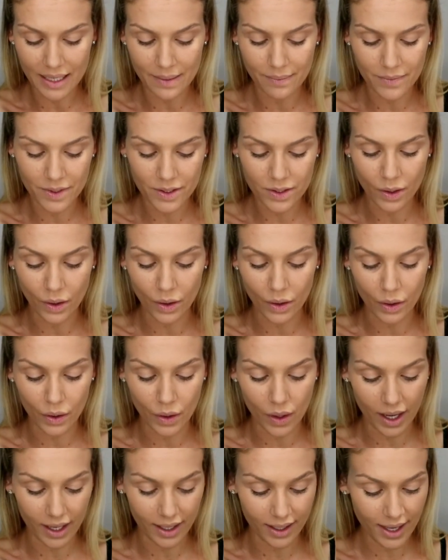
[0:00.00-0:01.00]
So
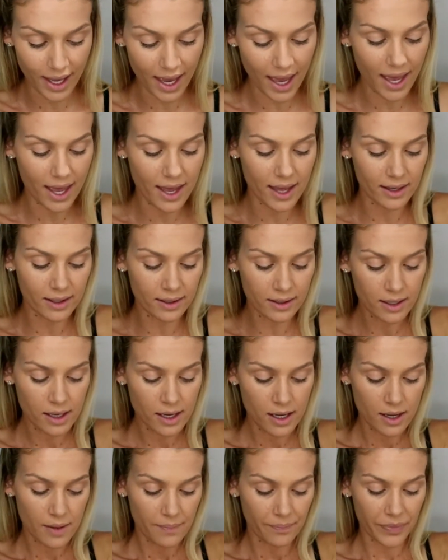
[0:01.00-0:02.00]
again,
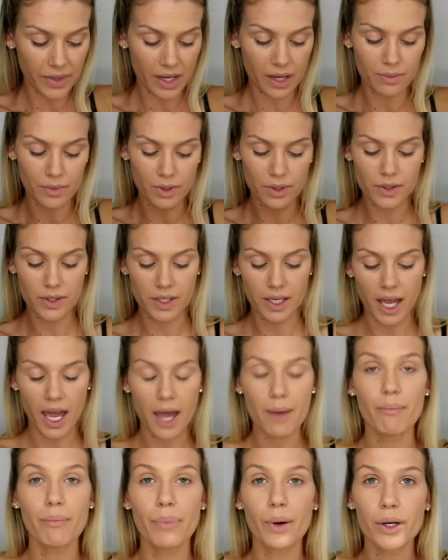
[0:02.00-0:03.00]
I'm using
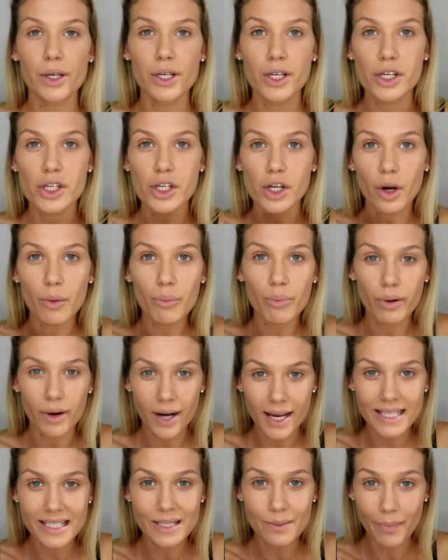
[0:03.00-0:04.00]
a Body Shop
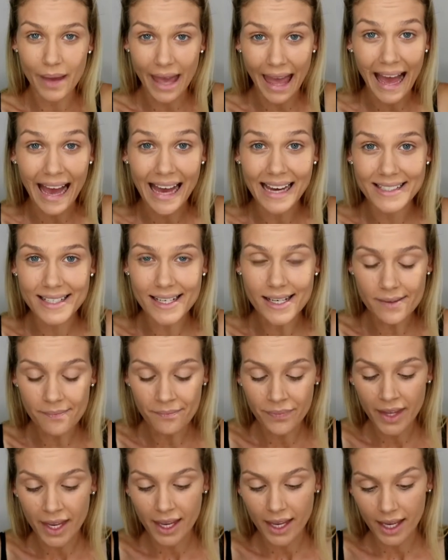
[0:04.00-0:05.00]
pressed powder
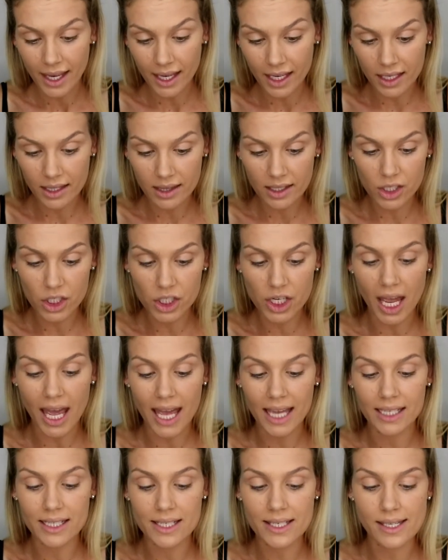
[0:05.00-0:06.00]
in the
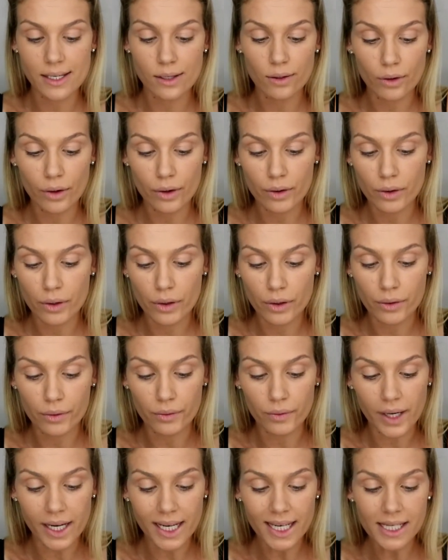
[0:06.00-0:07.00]
shade
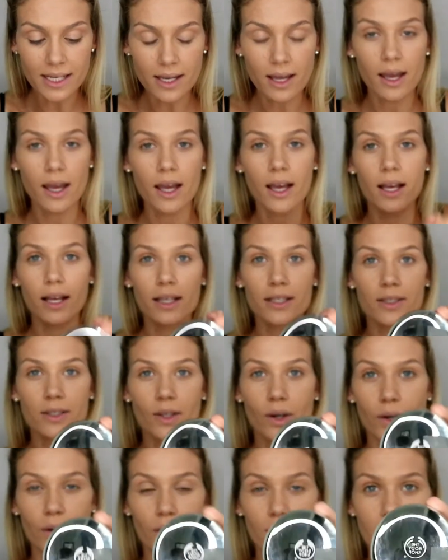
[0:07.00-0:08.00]
03.
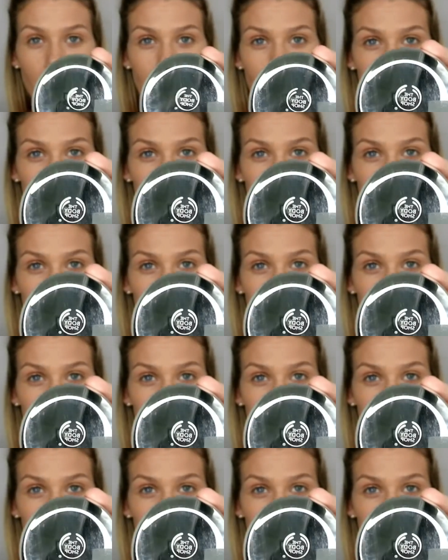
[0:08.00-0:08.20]
So that